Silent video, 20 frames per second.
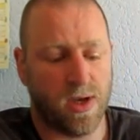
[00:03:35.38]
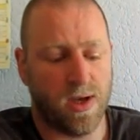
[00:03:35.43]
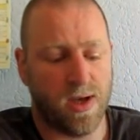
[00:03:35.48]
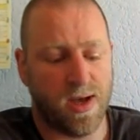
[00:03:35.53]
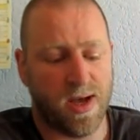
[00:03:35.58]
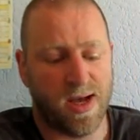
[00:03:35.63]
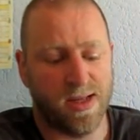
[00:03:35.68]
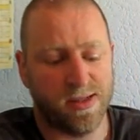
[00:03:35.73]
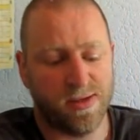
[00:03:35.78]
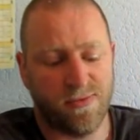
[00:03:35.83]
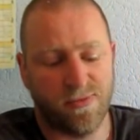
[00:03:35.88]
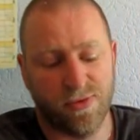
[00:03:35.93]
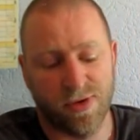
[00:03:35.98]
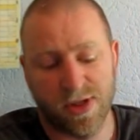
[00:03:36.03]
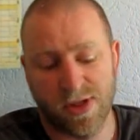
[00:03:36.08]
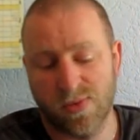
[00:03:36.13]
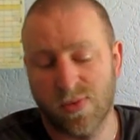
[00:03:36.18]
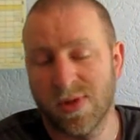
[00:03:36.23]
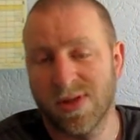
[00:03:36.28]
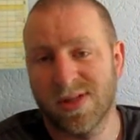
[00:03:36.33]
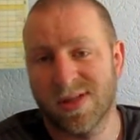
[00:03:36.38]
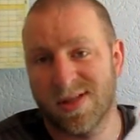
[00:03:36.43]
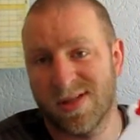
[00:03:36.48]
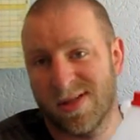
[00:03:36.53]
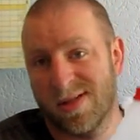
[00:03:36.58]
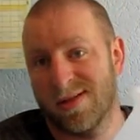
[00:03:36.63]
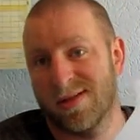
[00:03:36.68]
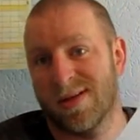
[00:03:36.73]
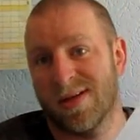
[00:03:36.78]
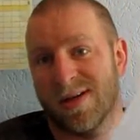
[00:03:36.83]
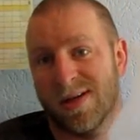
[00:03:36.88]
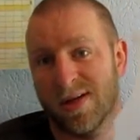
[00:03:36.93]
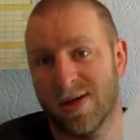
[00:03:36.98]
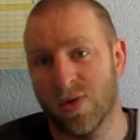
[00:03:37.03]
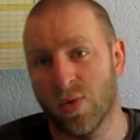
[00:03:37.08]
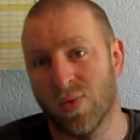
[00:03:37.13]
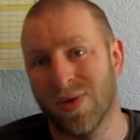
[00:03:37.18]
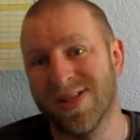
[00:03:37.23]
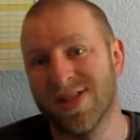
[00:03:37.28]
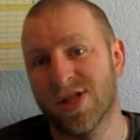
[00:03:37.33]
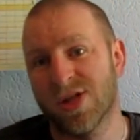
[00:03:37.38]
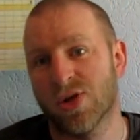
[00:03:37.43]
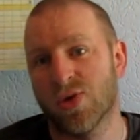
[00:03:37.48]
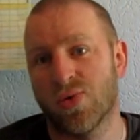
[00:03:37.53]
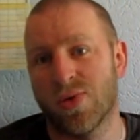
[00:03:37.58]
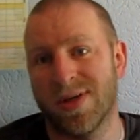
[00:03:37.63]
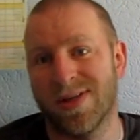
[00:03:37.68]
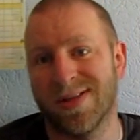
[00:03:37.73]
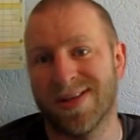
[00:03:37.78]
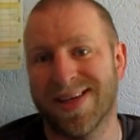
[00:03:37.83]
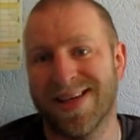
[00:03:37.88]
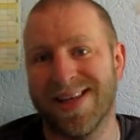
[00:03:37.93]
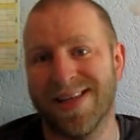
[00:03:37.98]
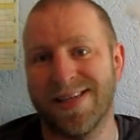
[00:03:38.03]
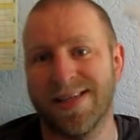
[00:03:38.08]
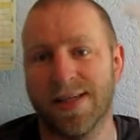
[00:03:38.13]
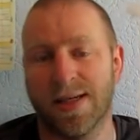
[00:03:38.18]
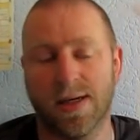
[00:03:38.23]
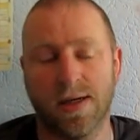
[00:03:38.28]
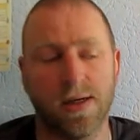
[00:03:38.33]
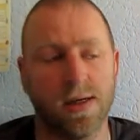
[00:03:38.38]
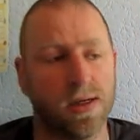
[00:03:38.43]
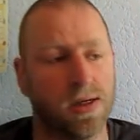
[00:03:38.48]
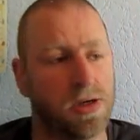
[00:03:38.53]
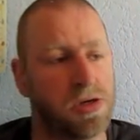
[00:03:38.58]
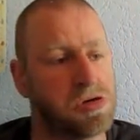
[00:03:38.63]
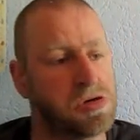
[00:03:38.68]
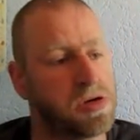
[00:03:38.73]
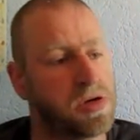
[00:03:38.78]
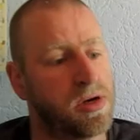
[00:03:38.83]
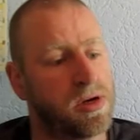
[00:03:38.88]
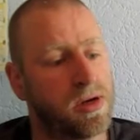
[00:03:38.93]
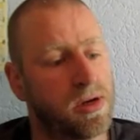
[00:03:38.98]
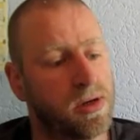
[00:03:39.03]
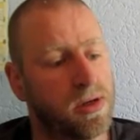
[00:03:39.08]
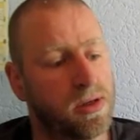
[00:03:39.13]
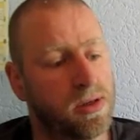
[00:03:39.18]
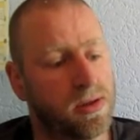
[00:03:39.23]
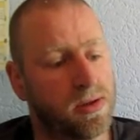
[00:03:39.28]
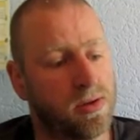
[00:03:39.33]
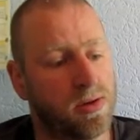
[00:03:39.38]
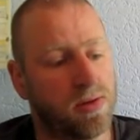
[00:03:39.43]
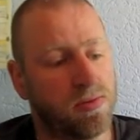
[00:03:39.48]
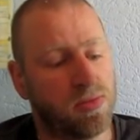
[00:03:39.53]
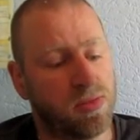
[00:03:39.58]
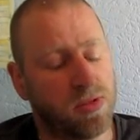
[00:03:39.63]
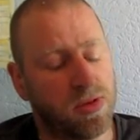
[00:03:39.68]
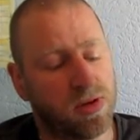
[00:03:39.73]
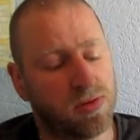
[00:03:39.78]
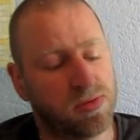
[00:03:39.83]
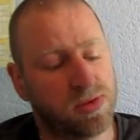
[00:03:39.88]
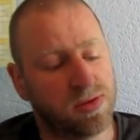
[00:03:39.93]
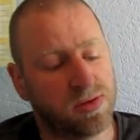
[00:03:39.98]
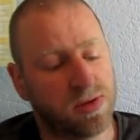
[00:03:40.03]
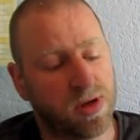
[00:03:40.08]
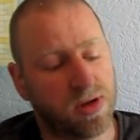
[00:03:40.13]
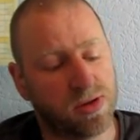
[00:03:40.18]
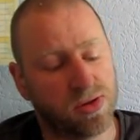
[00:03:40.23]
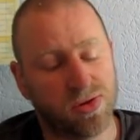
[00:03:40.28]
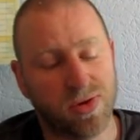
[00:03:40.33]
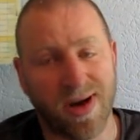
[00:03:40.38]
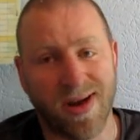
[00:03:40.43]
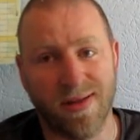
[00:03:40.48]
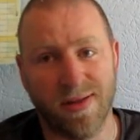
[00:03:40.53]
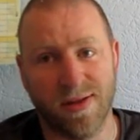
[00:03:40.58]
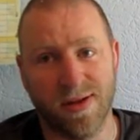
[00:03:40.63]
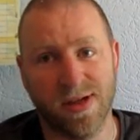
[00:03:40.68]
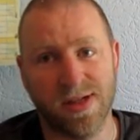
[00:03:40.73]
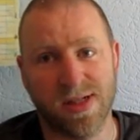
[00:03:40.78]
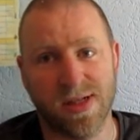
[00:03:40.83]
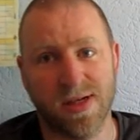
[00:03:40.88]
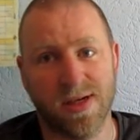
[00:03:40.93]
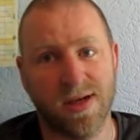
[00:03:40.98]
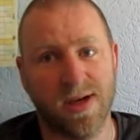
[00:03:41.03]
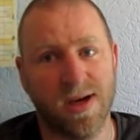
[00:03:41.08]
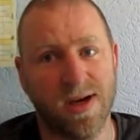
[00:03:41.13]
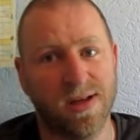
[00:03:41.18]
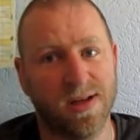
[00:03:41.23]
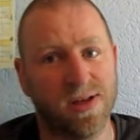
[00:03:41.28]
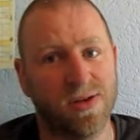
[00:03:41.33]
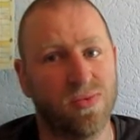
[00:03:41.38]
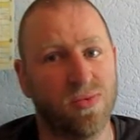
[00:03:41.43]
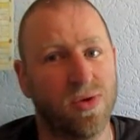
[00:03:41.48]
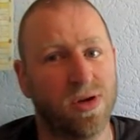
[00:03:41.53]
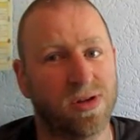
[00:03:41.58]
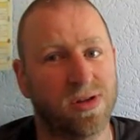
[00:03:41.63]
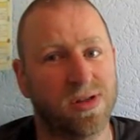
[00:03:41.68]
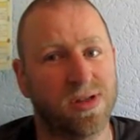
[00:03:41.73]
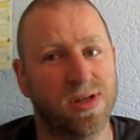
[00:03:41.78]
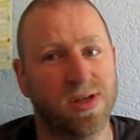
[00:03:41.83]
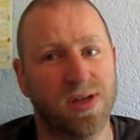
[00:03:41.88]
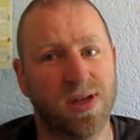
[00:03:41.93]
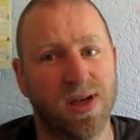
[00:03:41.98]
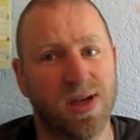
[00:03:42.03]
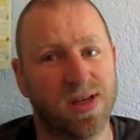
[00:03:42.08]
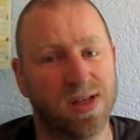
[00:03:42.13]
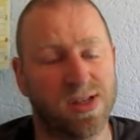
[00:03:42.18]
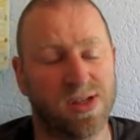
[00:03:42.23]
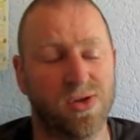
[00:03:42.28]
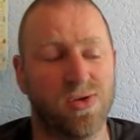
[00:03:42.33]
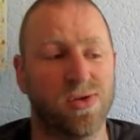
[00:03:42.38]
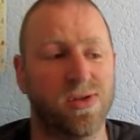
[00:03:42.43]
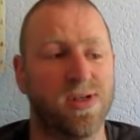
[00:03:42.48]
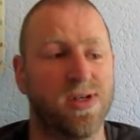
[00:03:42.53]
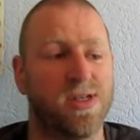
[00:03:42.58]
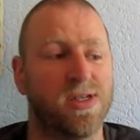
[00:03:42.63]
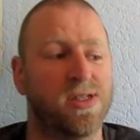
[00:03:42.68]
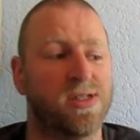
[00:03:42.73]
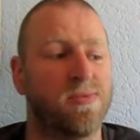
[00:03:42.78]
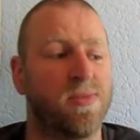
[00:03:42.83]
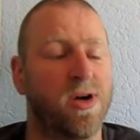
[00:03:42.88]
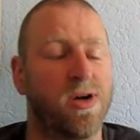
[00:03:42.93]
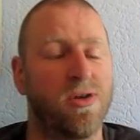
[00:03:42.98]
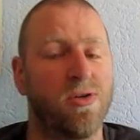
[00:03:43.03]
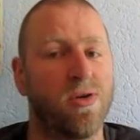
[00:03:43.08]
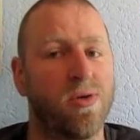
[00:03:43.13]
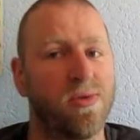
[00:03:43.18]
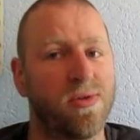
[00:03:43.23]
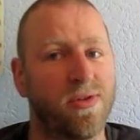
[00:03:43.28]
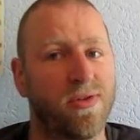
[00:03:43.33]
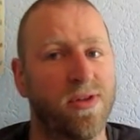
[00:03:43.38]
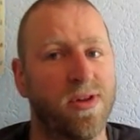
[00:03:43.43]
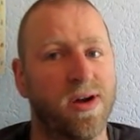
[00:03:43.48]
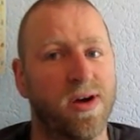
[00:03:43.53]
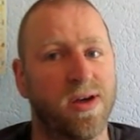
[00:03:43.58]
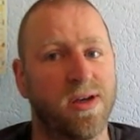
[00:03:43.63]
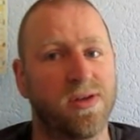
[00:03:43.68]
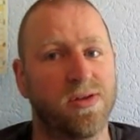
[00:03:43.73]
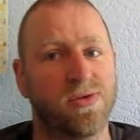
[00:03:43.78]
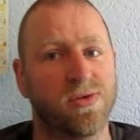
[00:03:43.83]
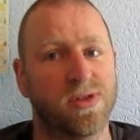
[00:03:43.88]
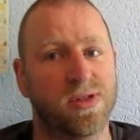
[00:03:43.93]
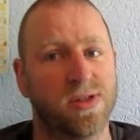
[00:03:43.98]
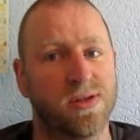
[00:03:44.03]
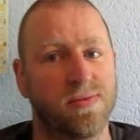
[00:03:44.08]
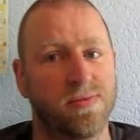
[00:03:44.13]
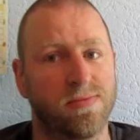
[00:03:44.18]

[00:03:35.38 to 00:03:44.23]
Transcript: antifreeze windscreen cleaner, and I tried this and it worked as good as my normal thinner I used.